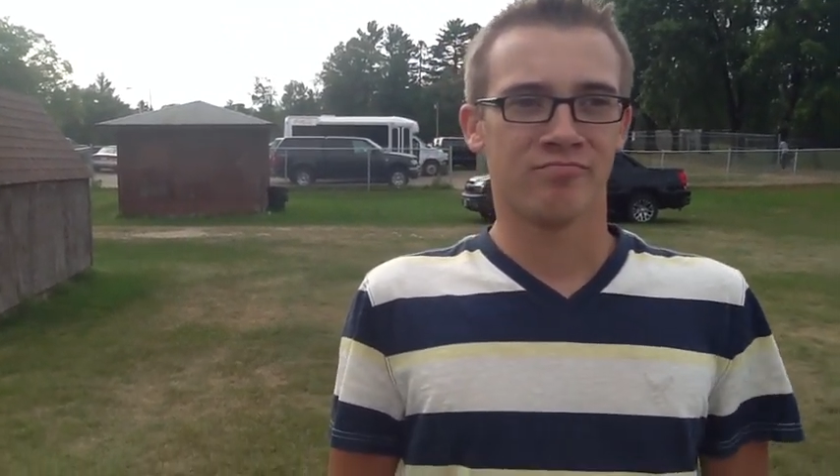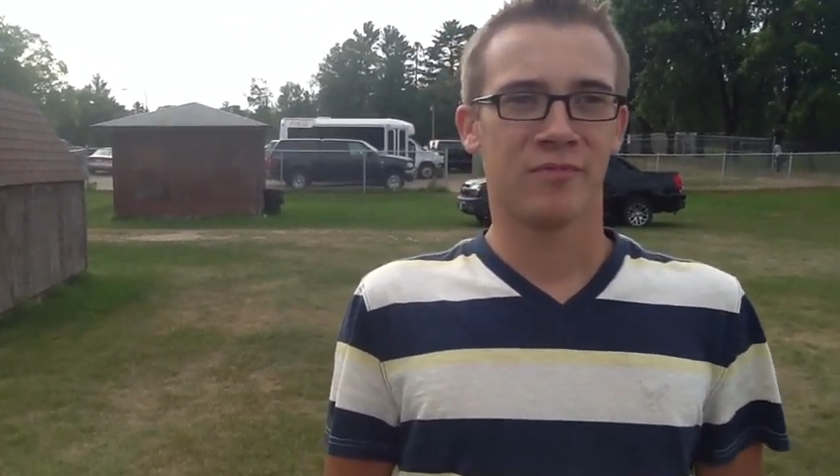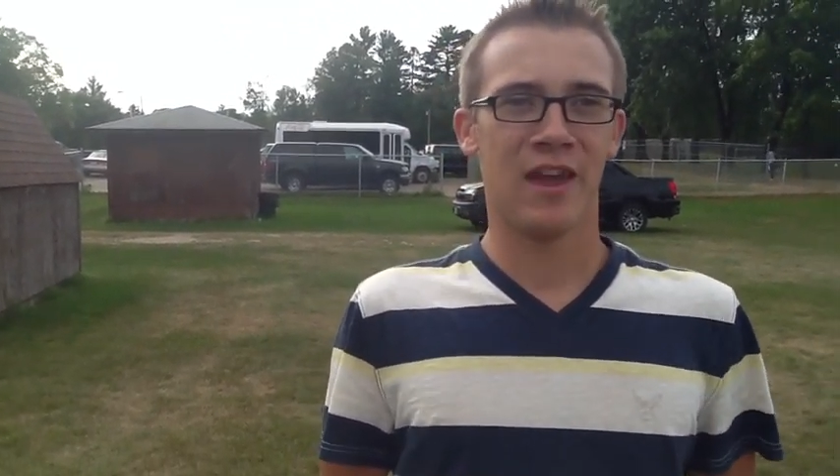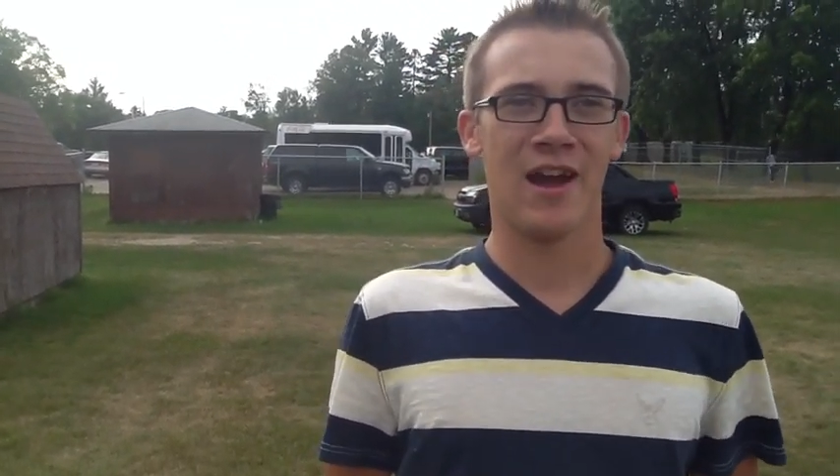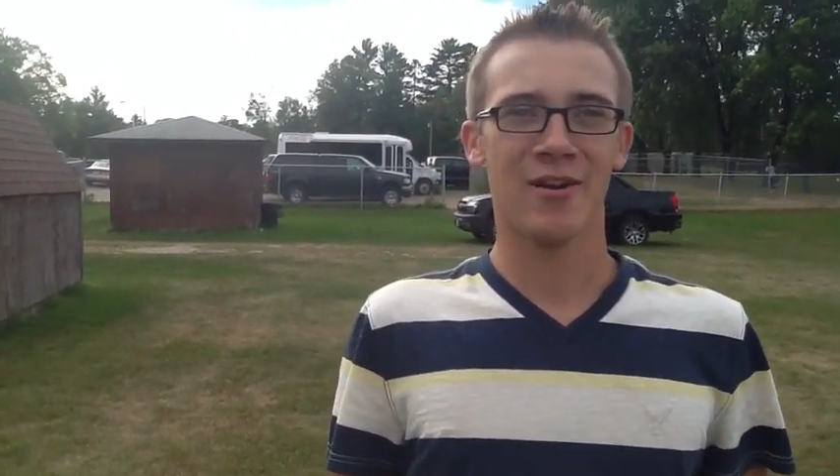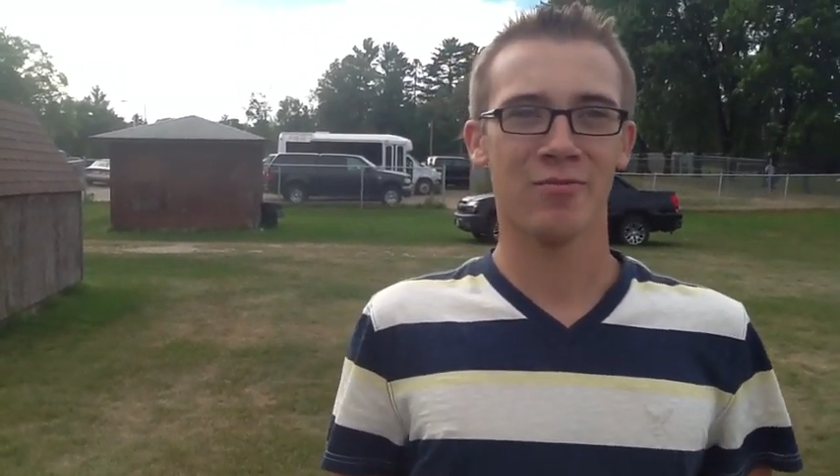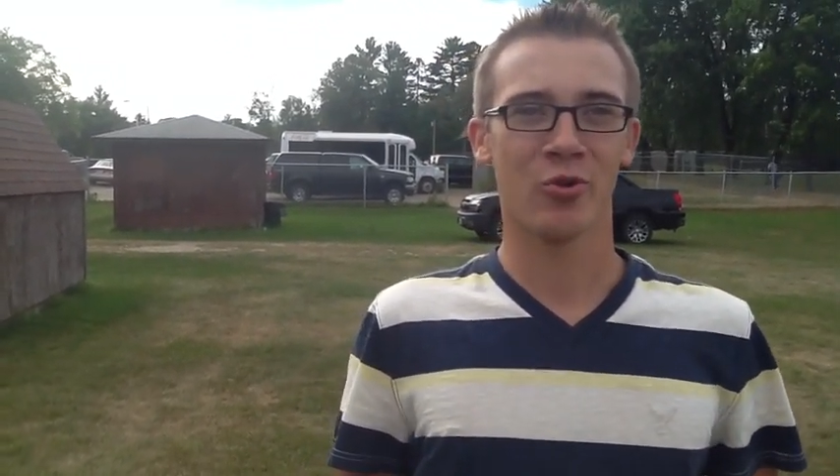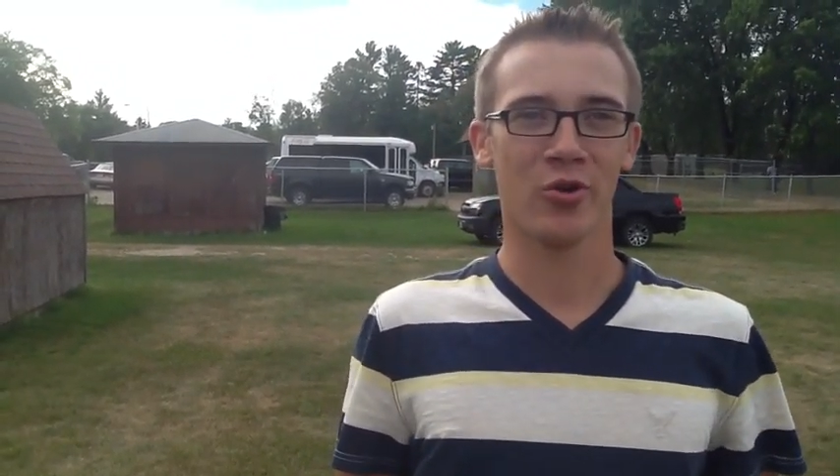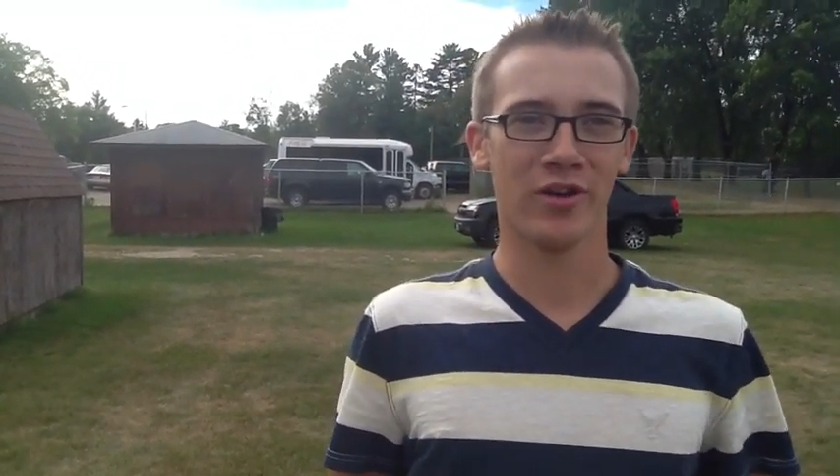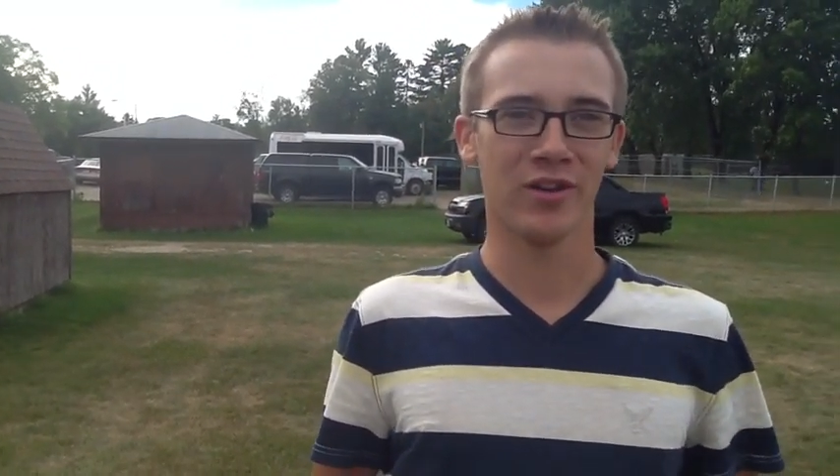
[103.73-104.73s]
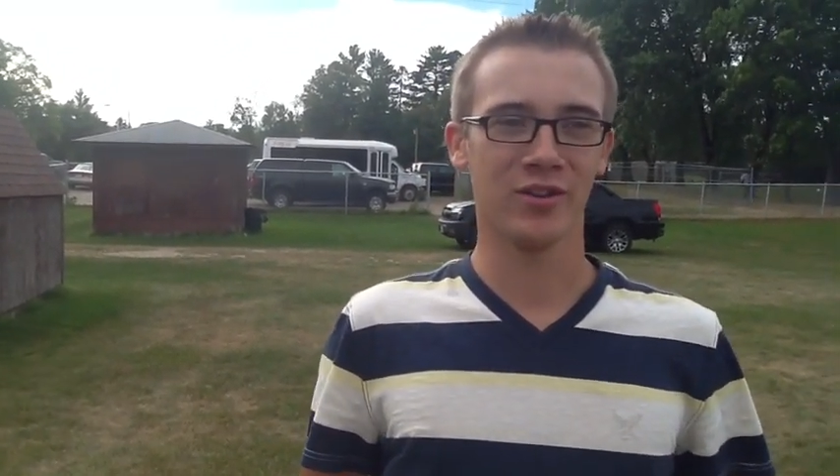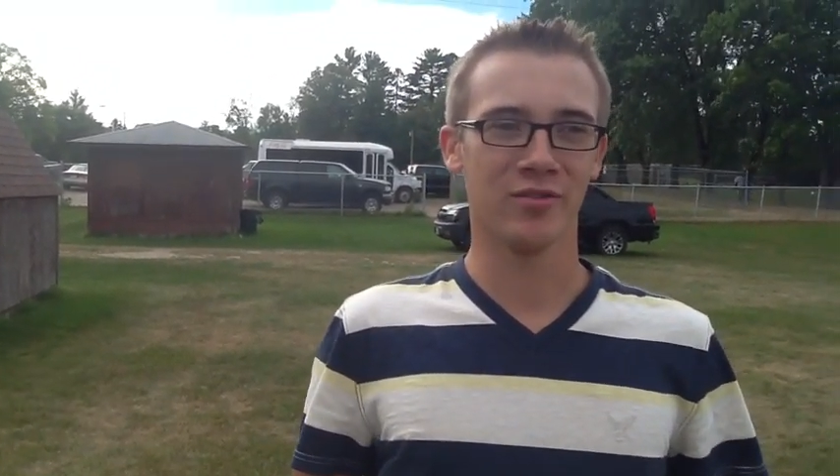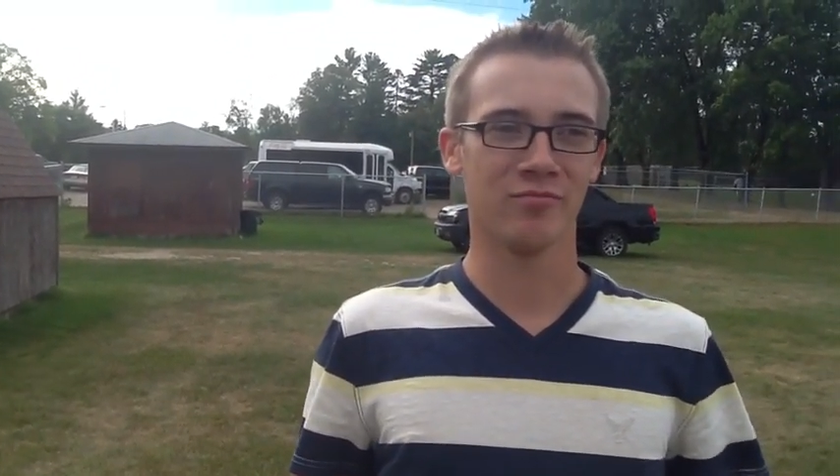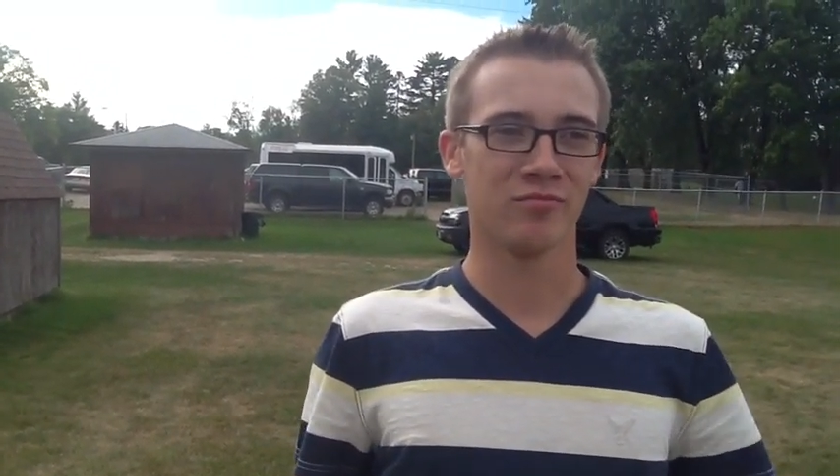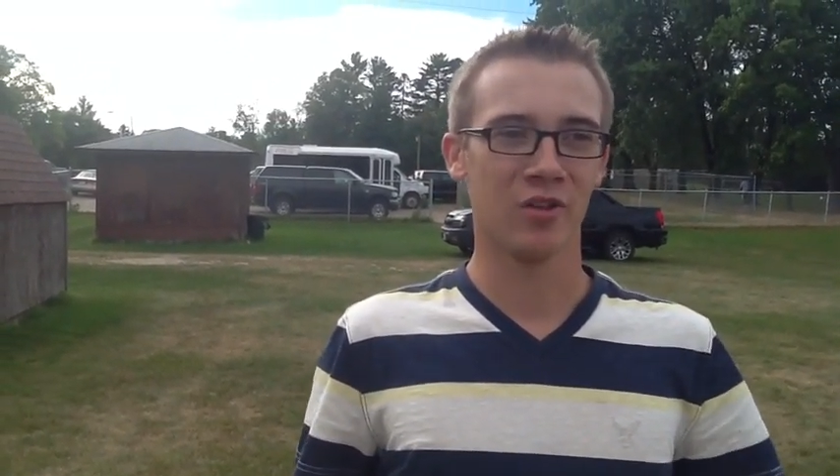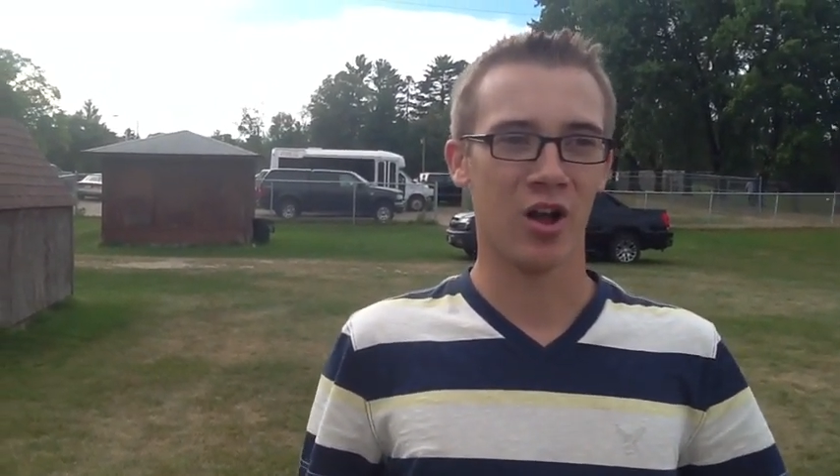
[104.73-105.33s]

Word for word: Yeah, going and